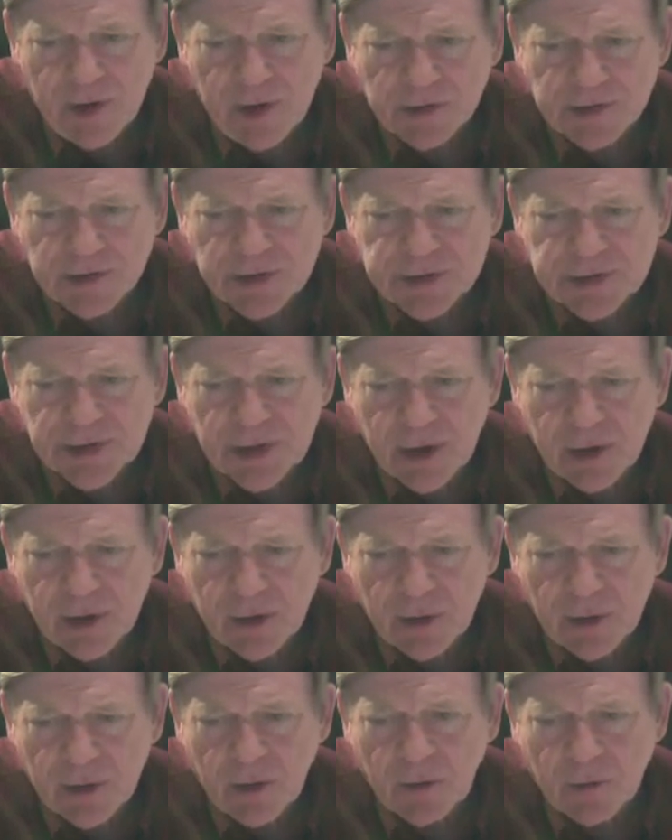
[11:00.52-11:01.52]
usually say,
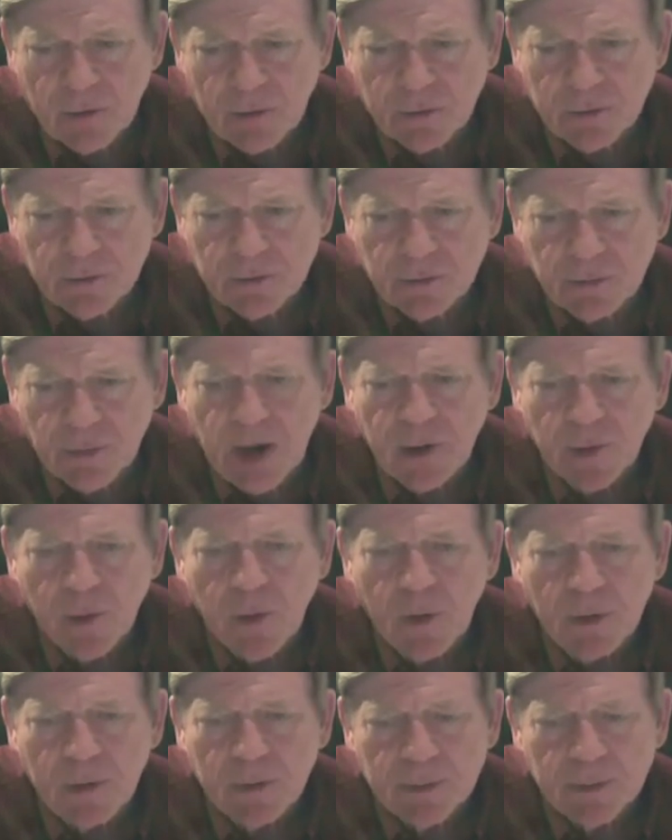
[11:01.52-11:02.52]
oh, minor
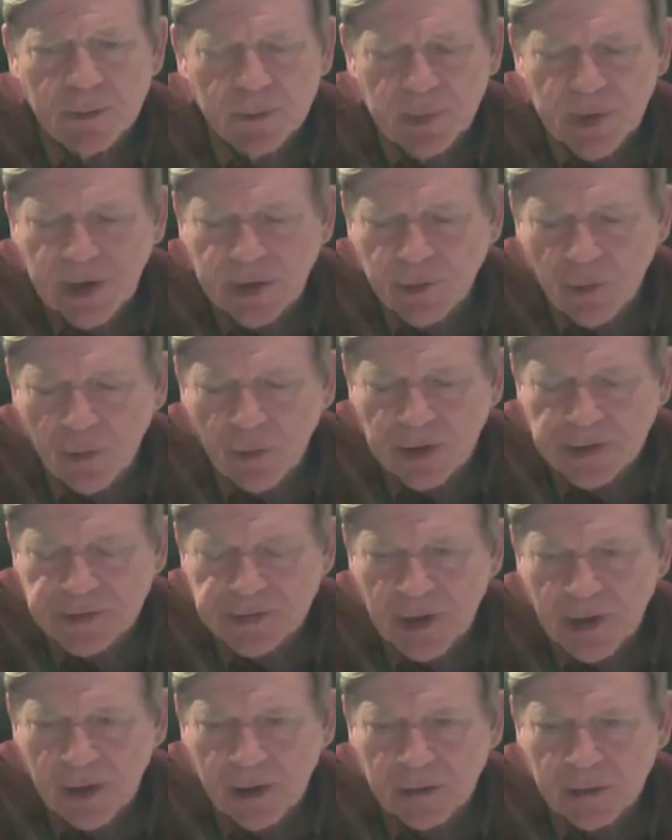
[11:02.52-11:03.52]
chord, play a Dorian
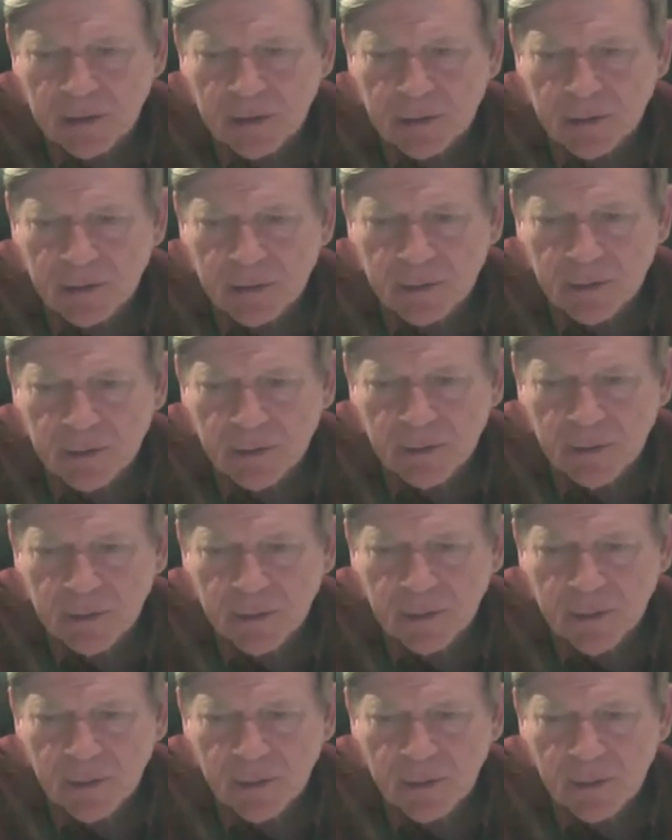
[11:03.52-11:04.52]
scale.
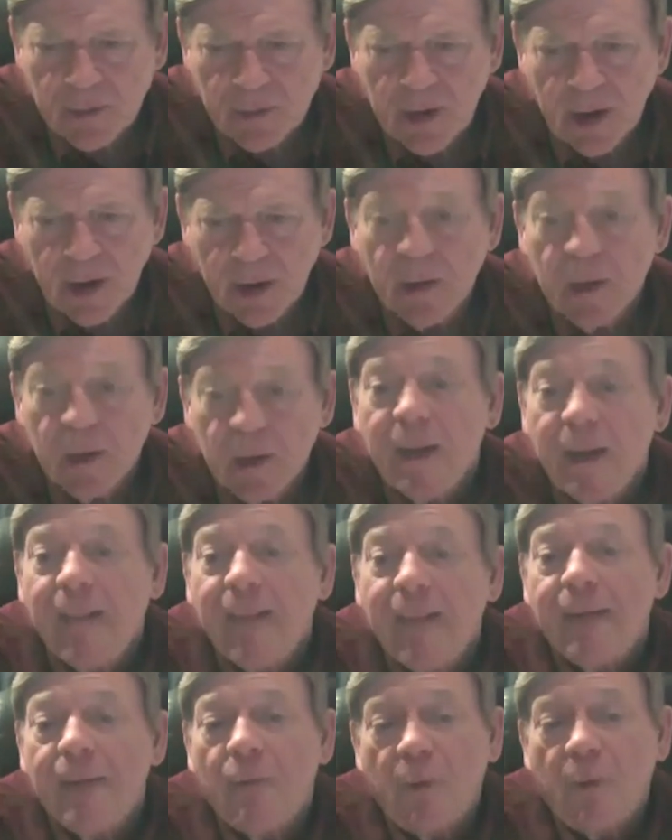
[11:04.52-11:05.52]
Yeah.
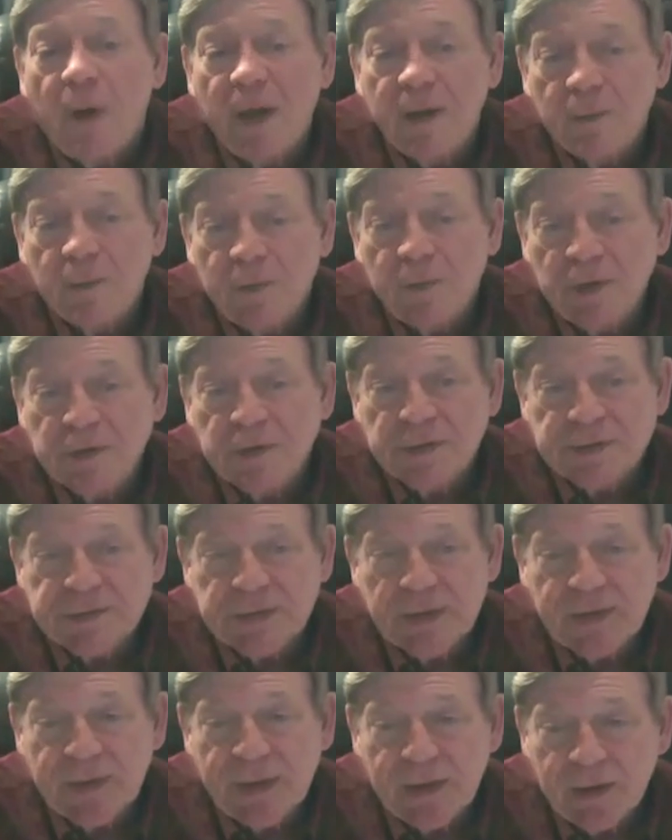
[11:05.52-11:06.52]
Why do we usually
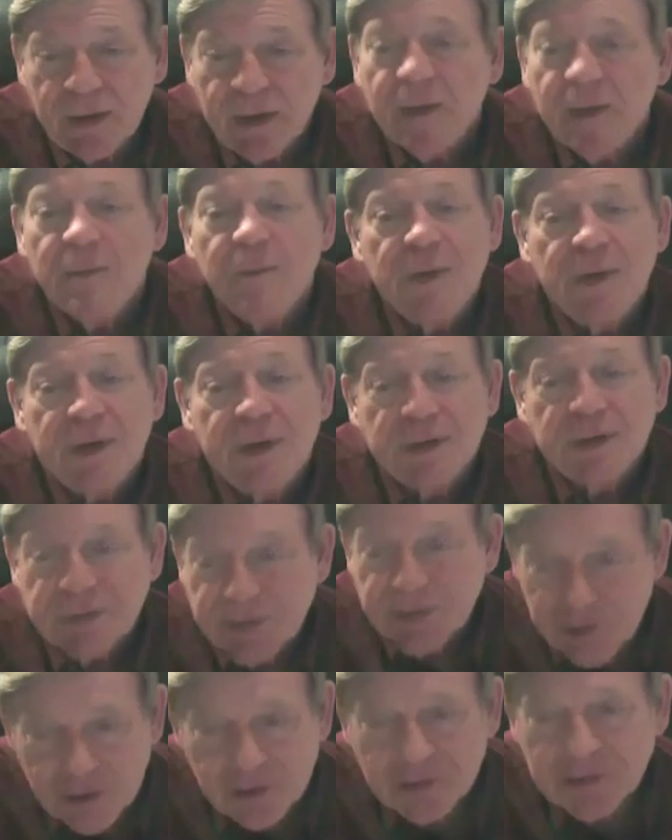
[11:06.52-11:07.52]
say that? Because
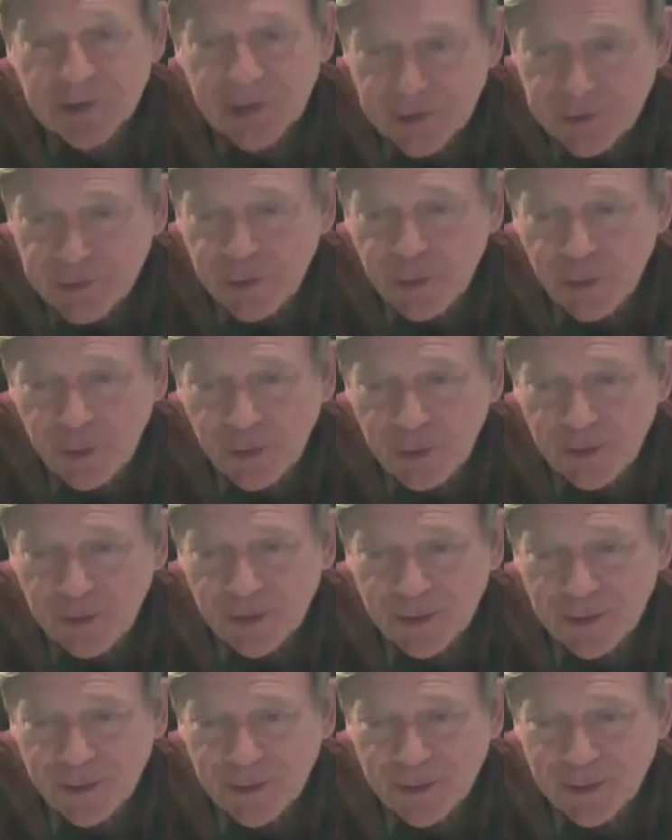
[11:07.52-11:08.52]
it's usually a 2.
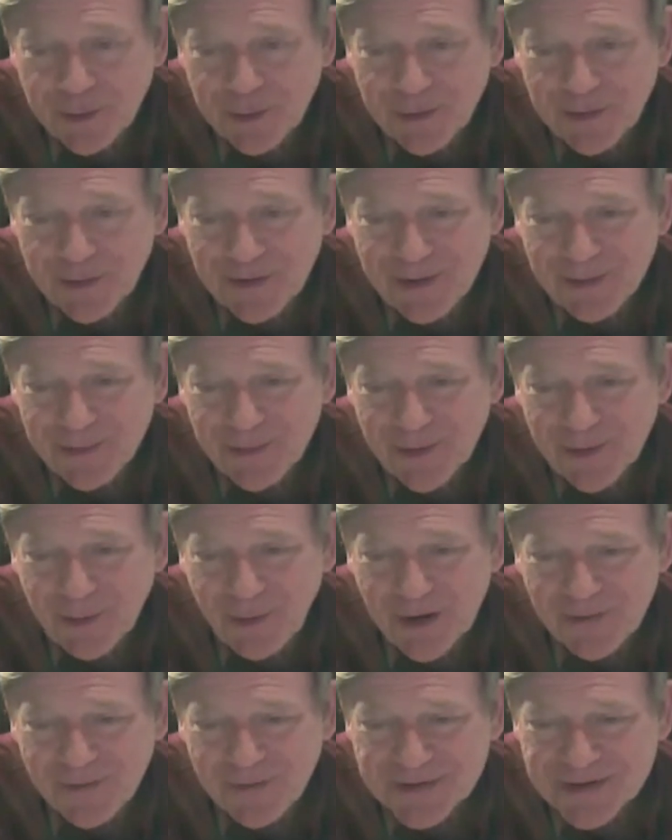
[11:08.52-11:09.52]
But
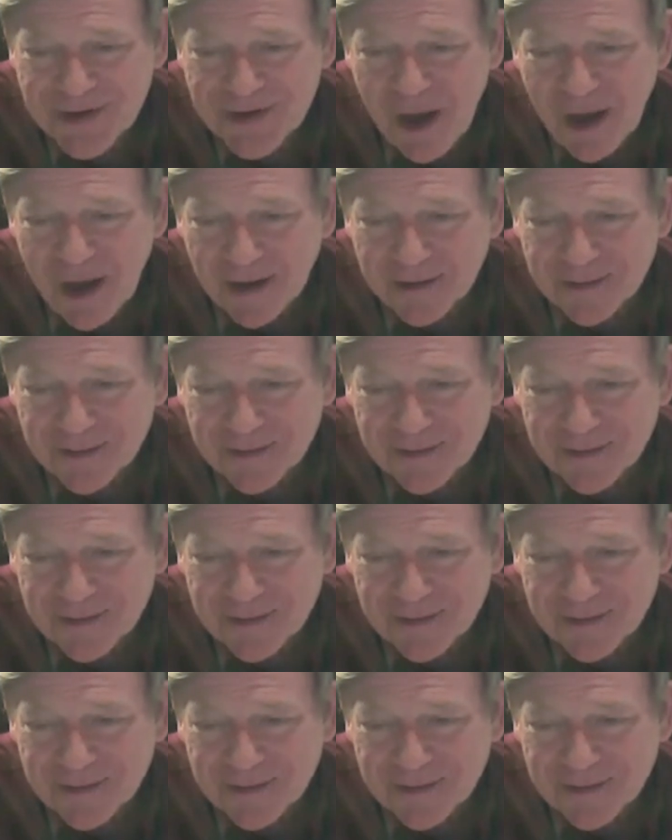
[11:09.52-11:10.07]
what if it's not?